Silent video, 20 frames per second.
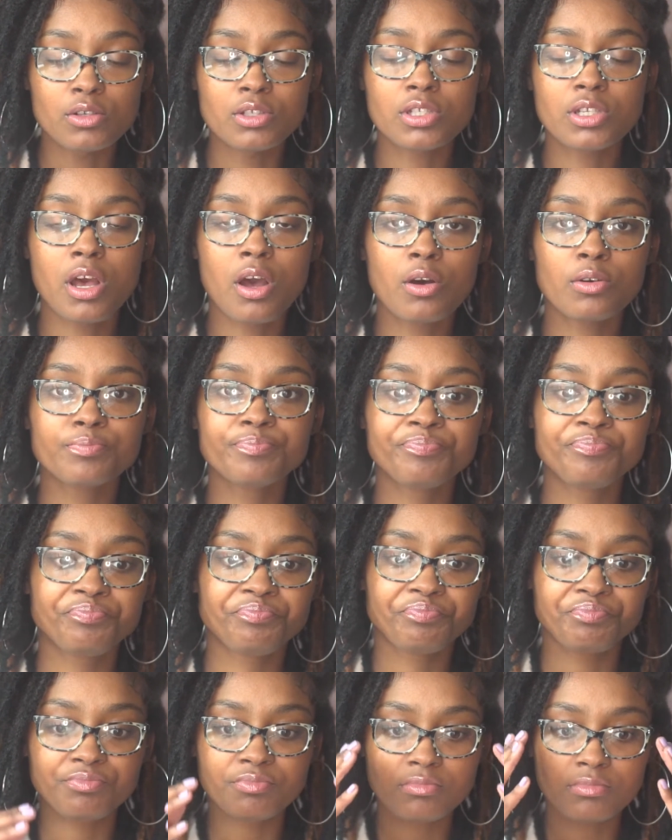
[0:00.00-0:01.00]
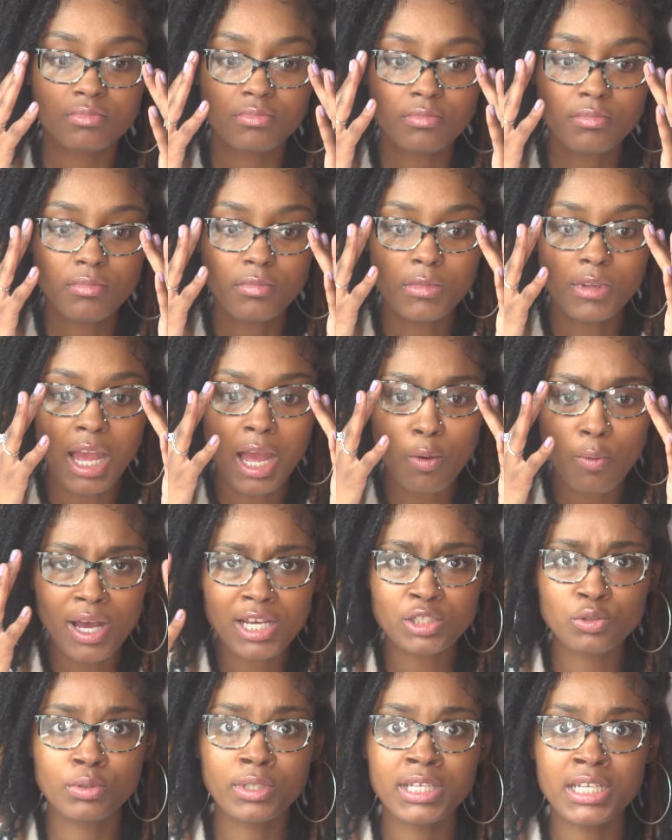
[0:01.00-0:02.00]
So I
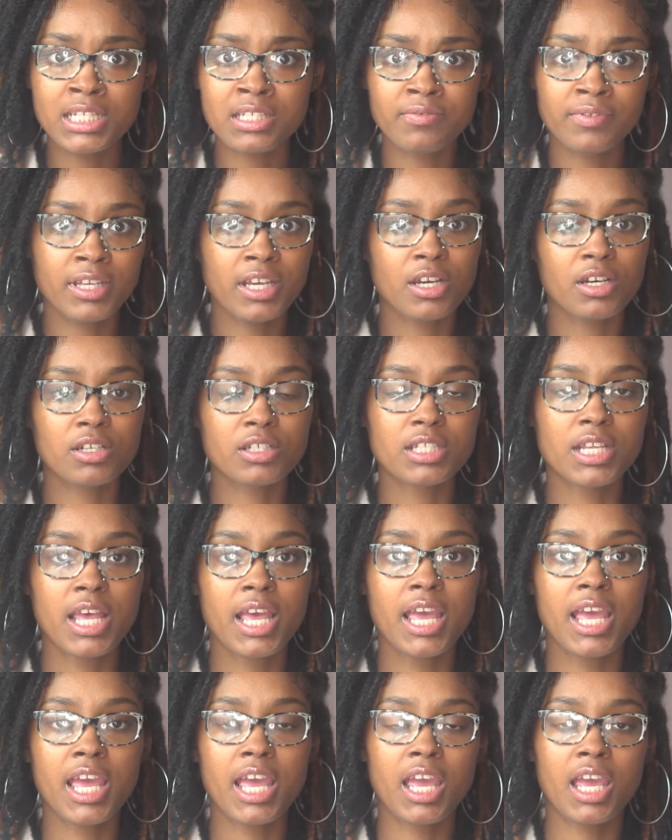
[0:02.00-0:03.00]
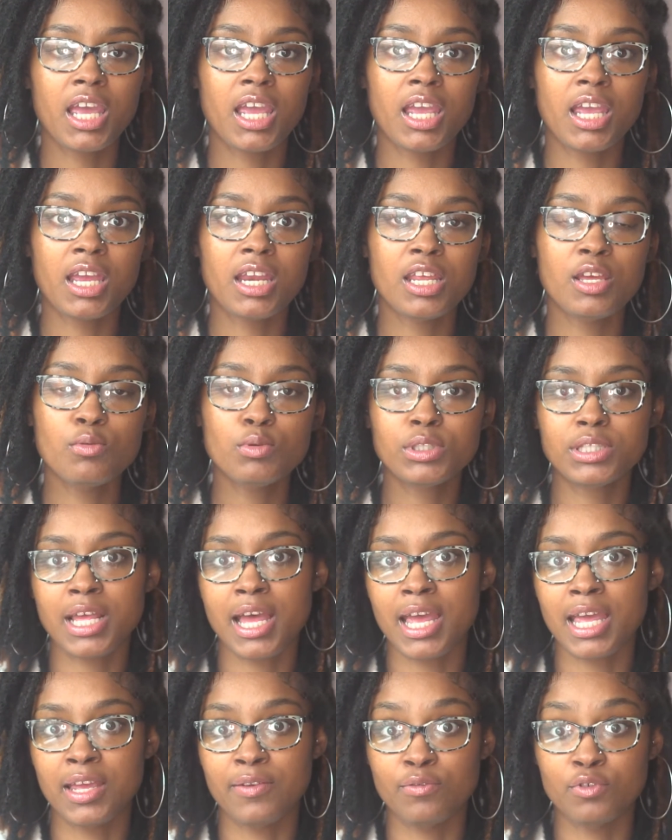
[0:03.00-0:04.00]
watched one of his videos, and he was
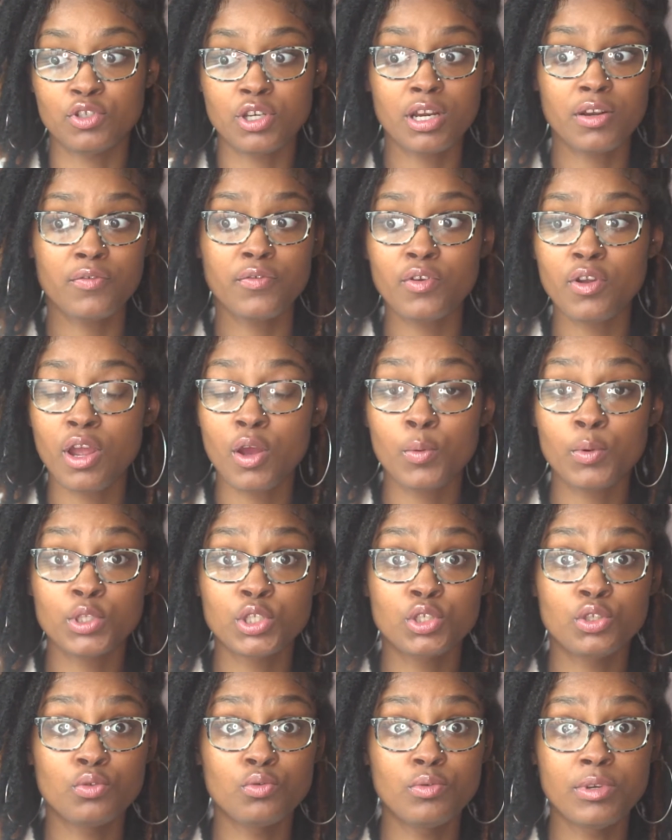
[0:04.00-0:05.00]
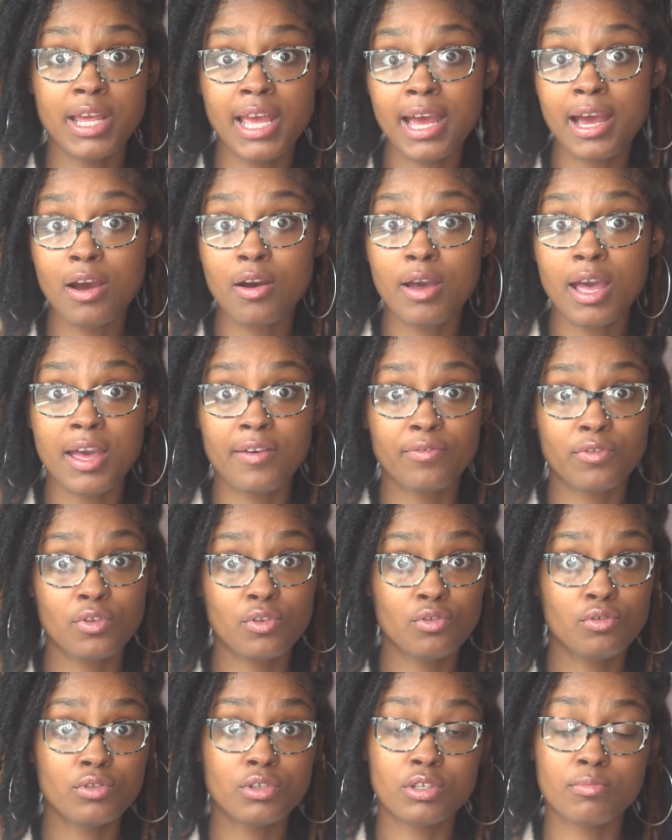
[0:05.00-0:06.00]
like, if you're trying to figure out what to do now after
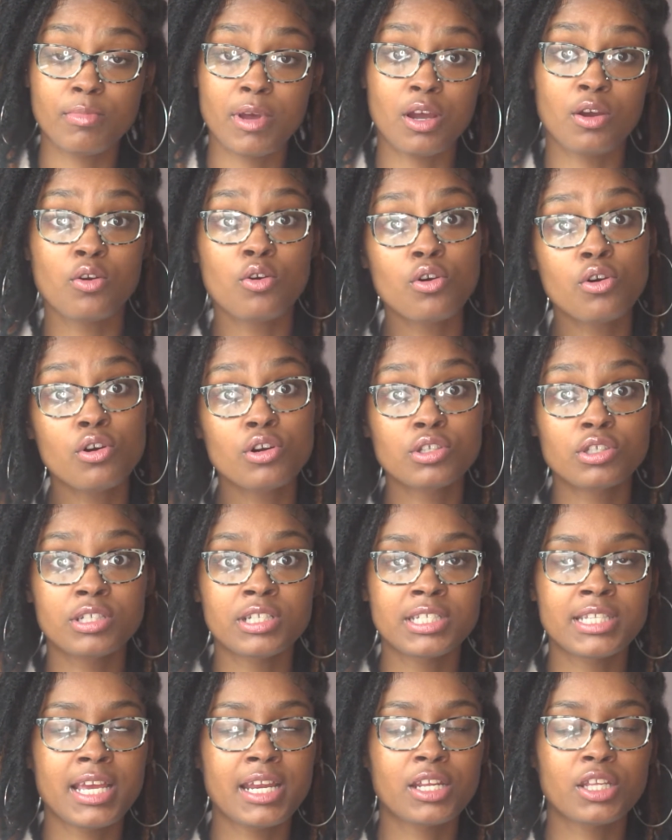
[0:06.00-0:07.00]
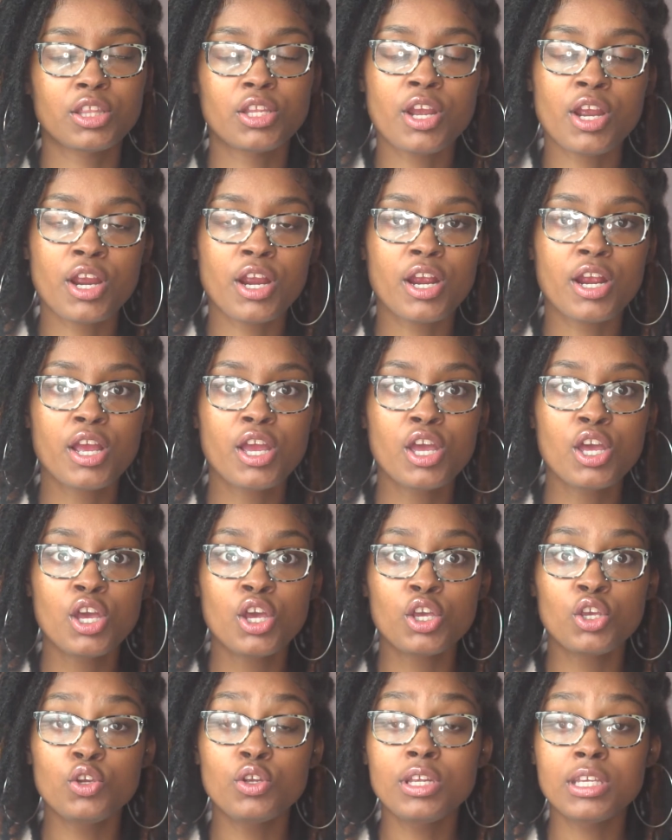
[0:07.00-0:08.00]
you took my course or this, that, and the third,
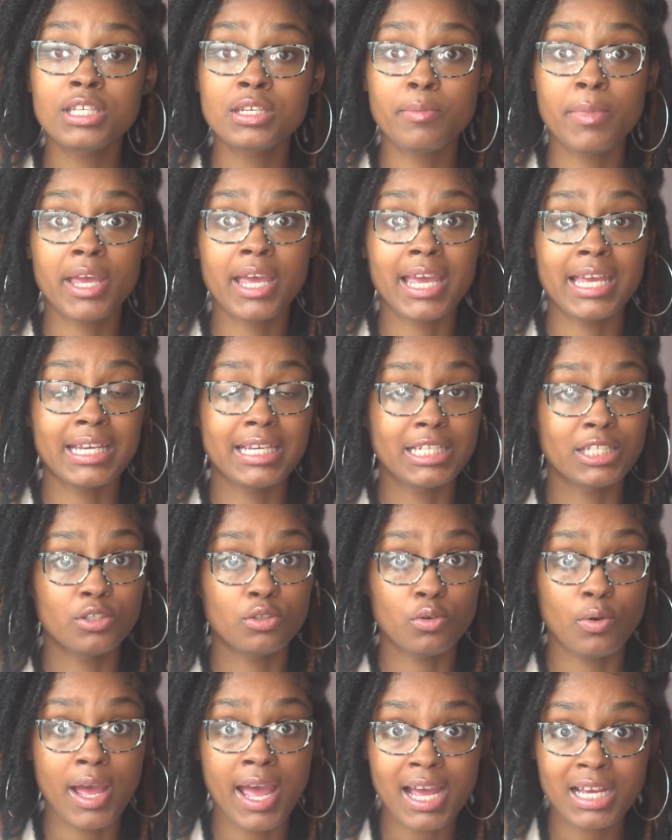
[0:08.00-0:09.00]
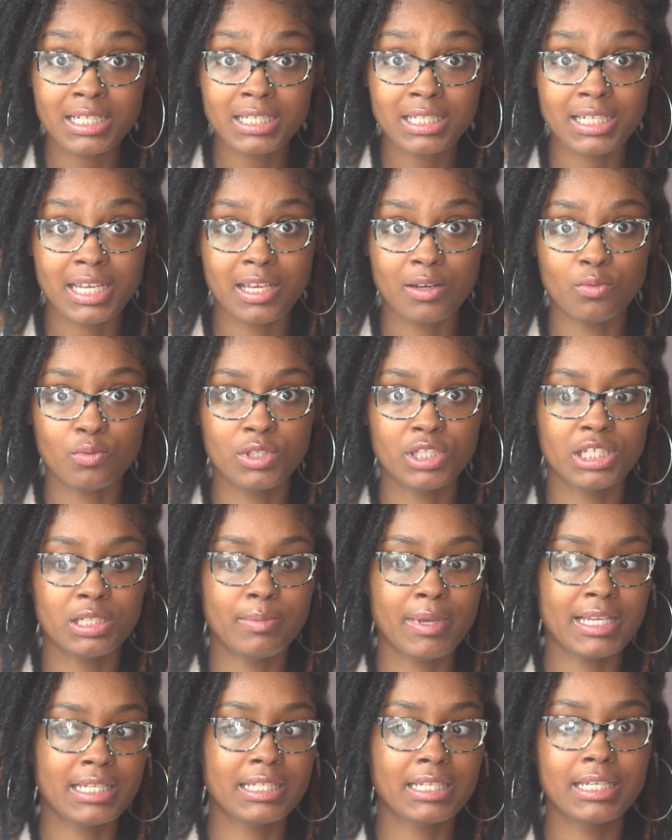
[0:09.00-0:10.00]
you need to make a digital asset, which is
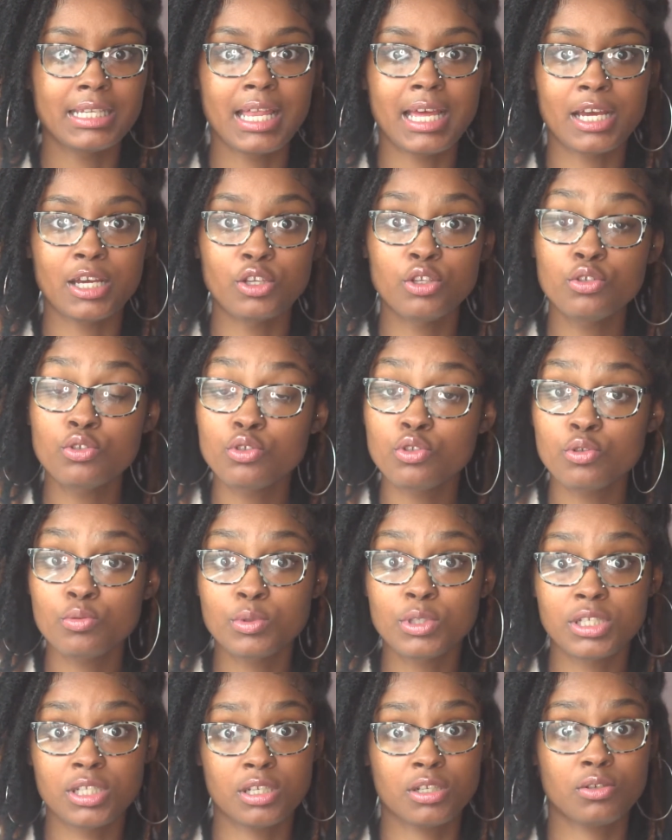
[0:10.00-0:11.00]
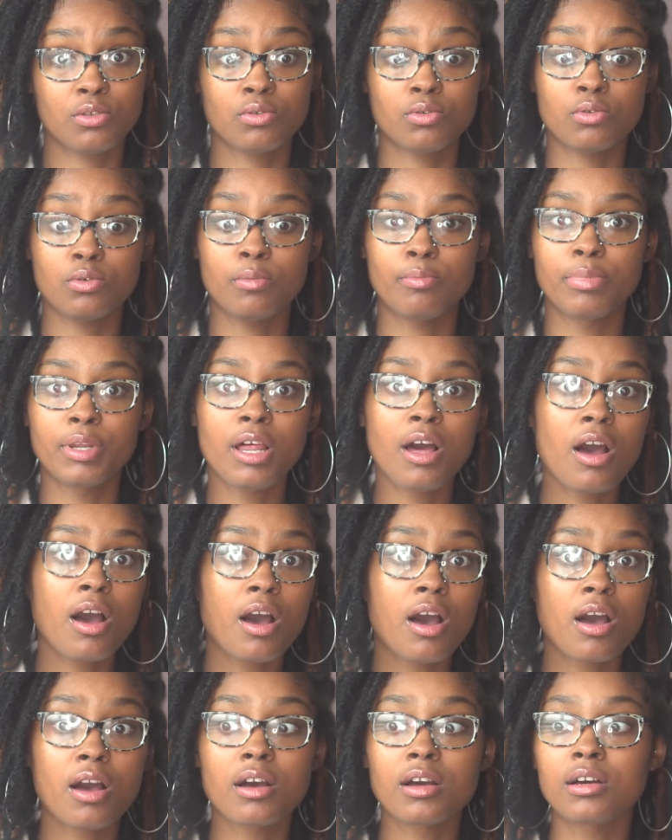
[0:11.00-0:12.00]
basically like a YouTube channel,
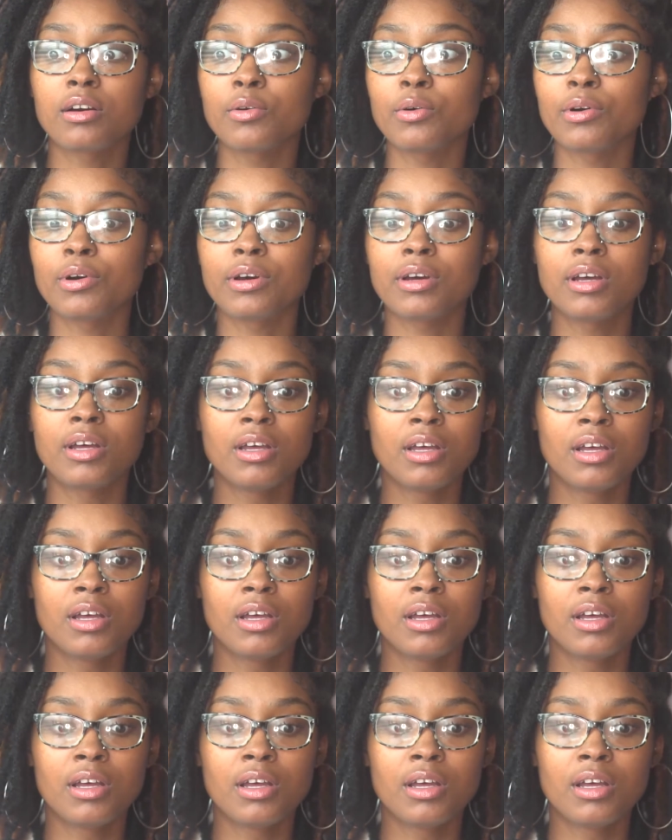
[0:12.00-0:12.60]
blog, or